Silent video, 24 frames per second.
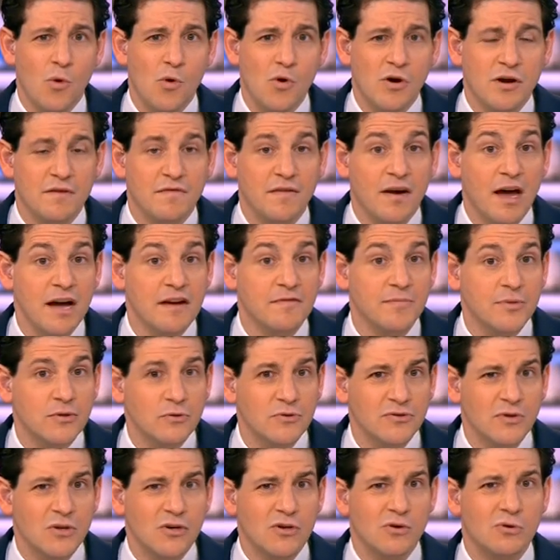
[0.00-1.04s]
walk of life, but
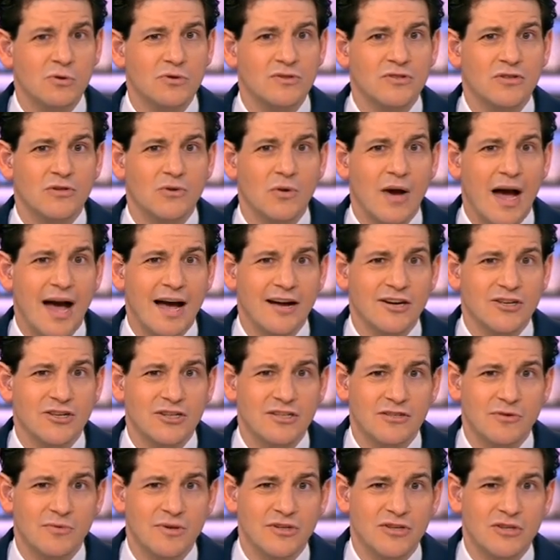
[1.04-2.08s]
also a call to
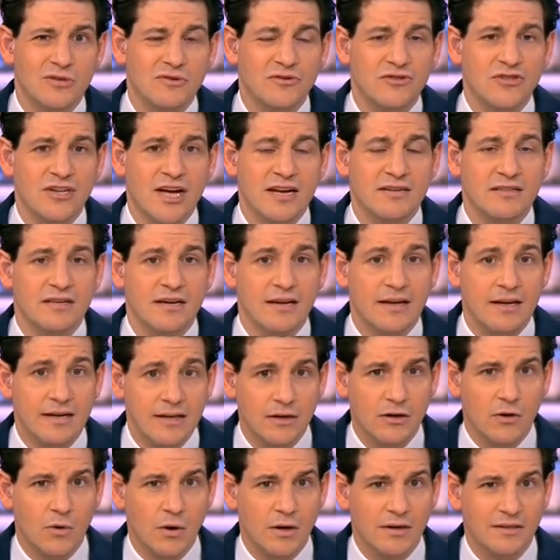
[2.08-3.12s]
action to reduce gender
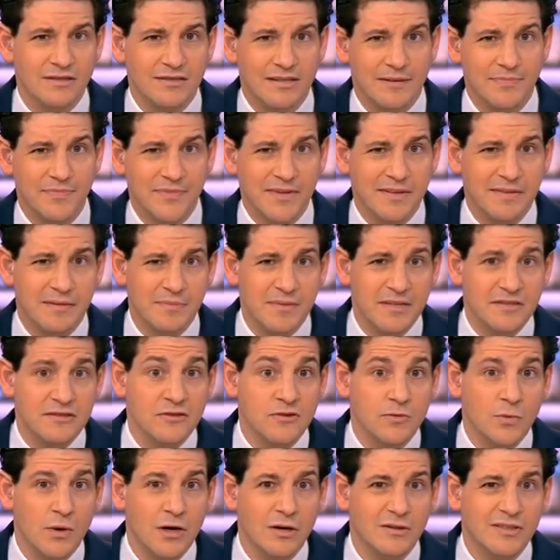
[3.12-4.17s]
inequality. In the
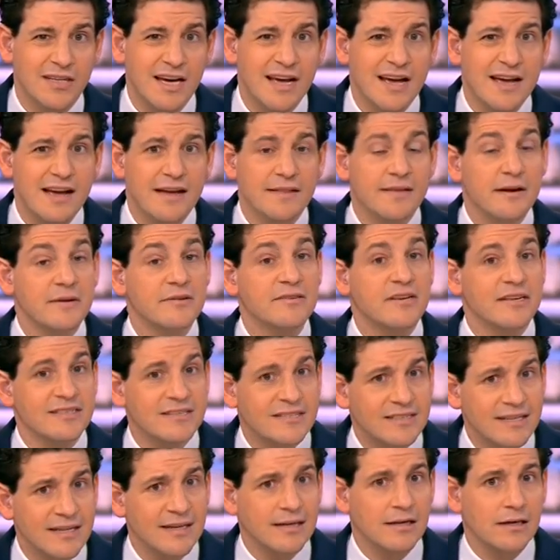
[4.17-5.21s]
business world, there is
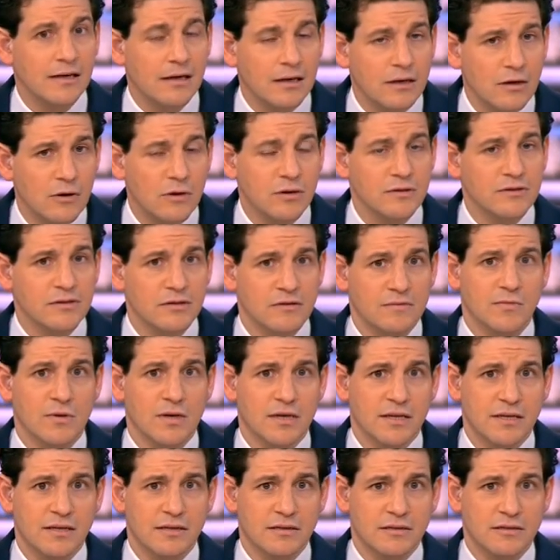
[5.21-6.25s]
still a lot of
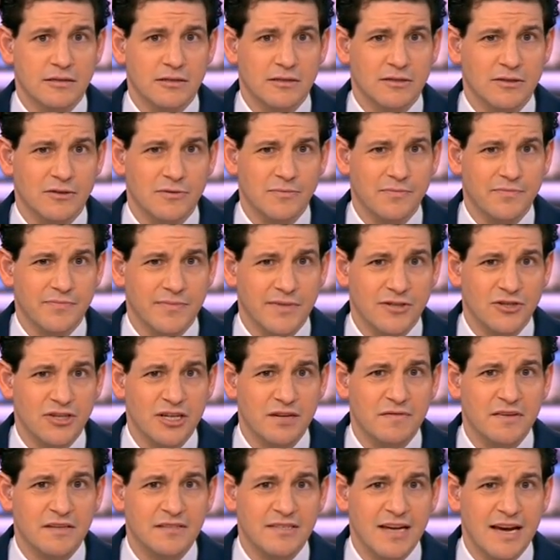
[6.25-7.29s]
work to do. In
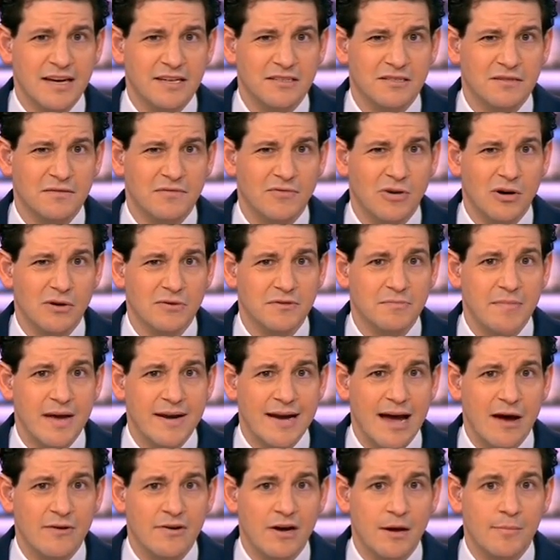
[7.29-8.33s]
chief executive roles,
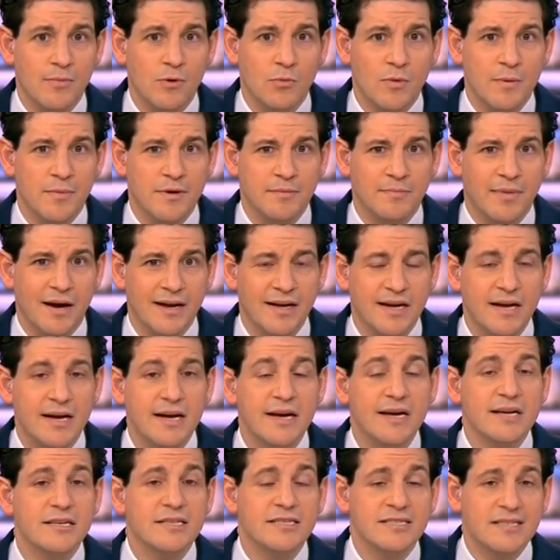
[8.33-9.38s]
men outnumber women by
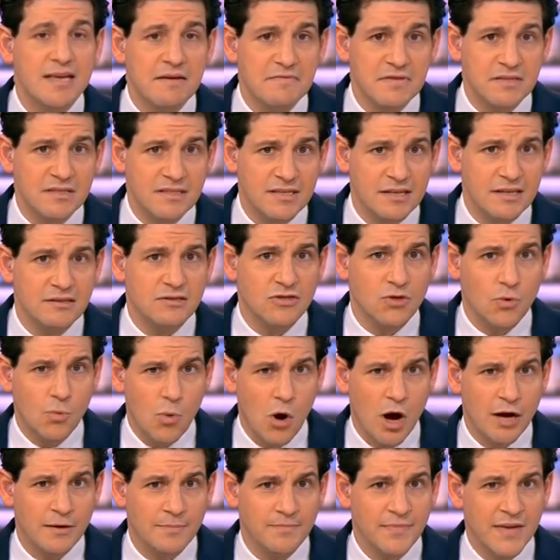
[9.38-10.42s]
17 to
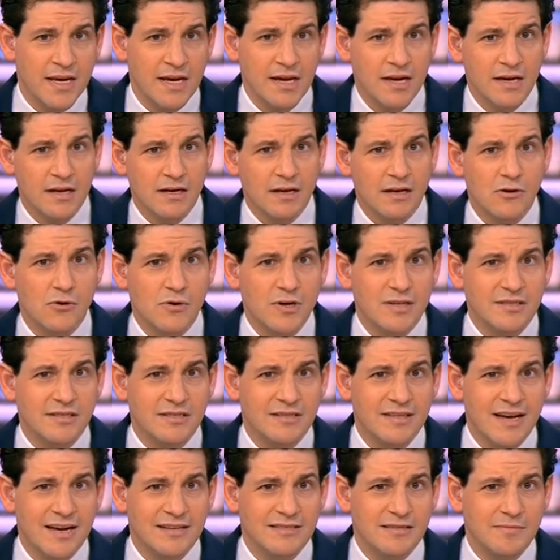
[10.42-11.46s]
1, according
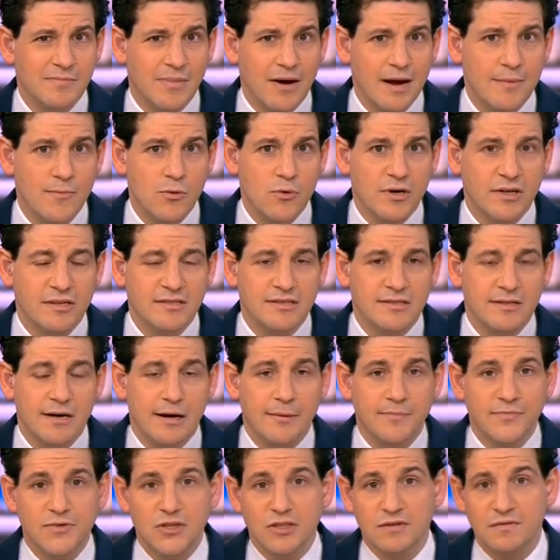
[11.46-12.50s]
to data by
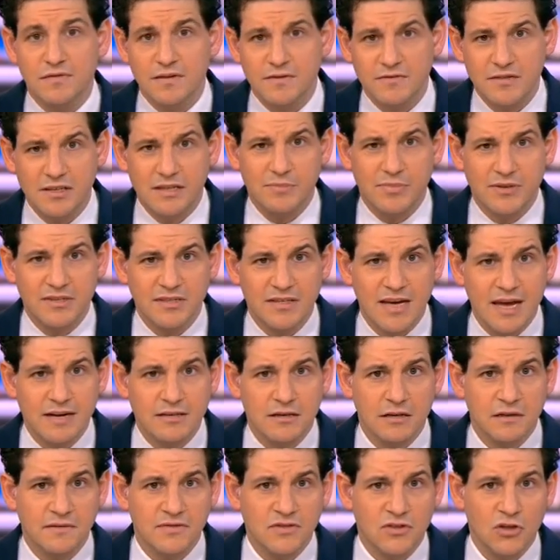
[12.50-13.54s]
Morningstar. Just
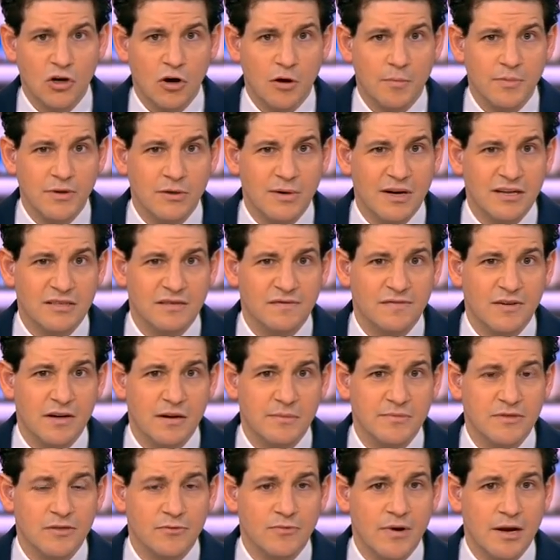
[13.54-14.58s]
15% of top US
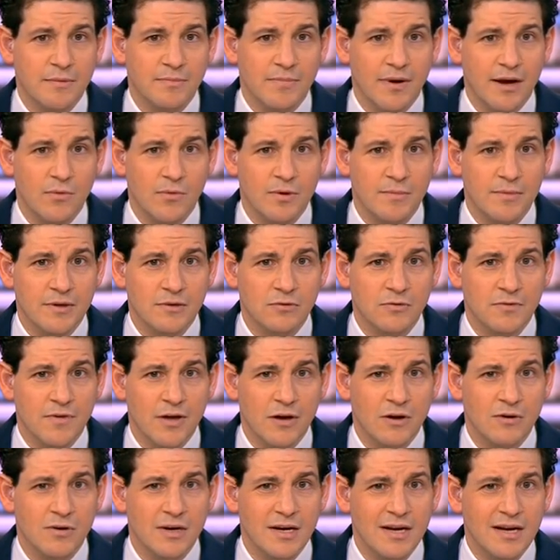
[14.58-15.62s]
firms are run by women,
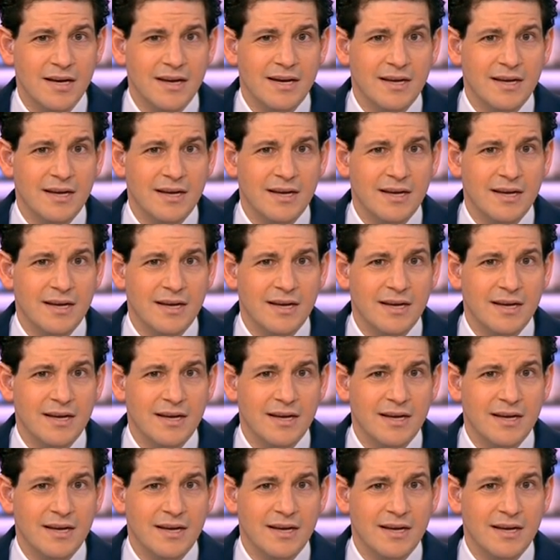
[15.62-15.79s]
although